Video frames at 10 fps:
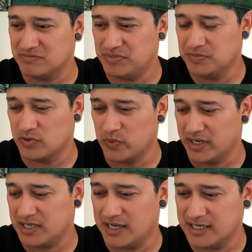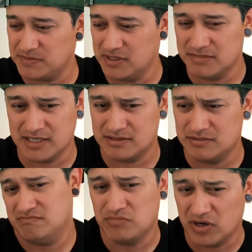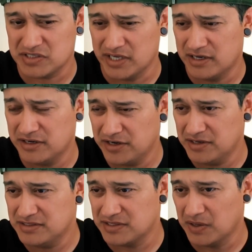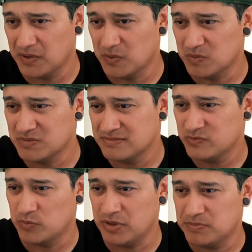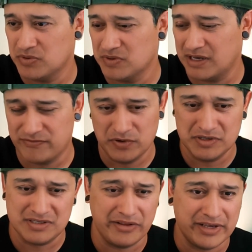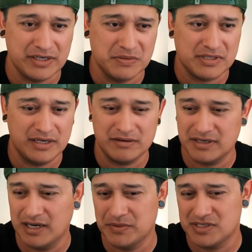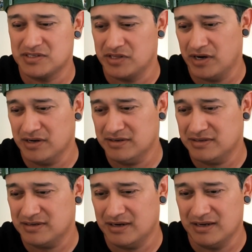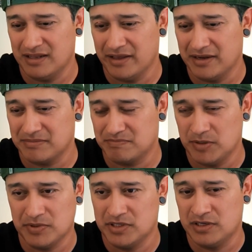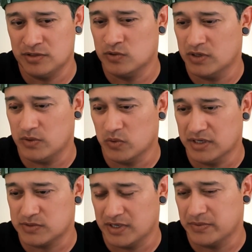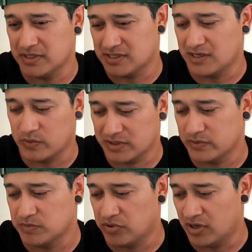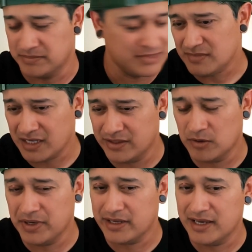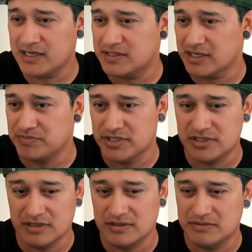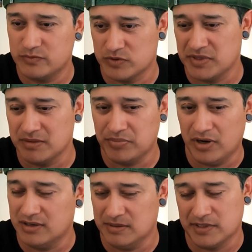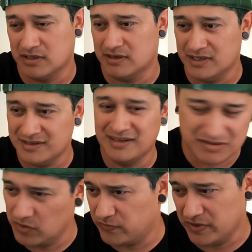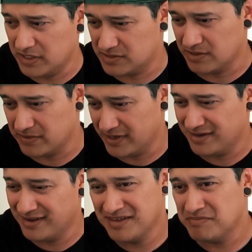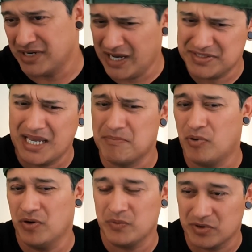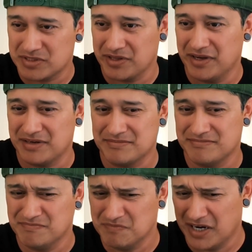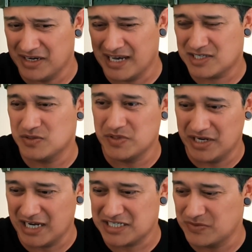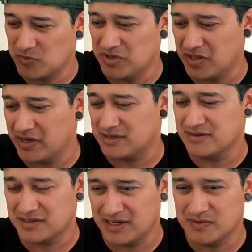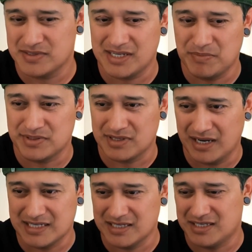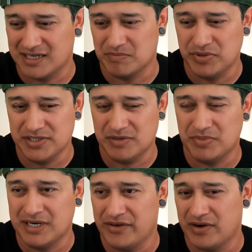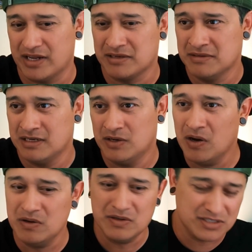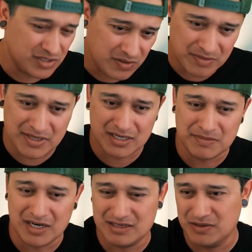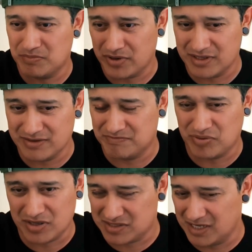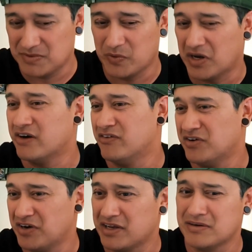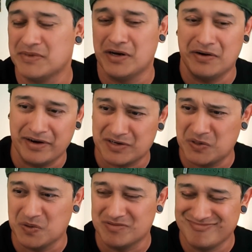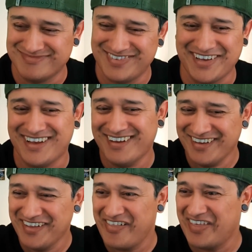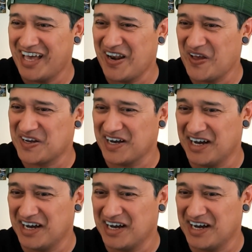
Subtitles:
people recognize me as Paul's editor, so... Well, people at first, like, it was like, okay, I was just there and like people didn't know who I was, right? When I started working with Paul, and they'd be like, hey, can you take a picture with me and Paul? I'm like, all right, no feelings, sir, right? But now it's at a point where it's like my natural reaction will be like, okay, I'll just step aside as they take a picture. But now they're like, no, you gentlemen, man, come on, you're part of Paul's team or whatever. And like, I'm like, all right, cool. That like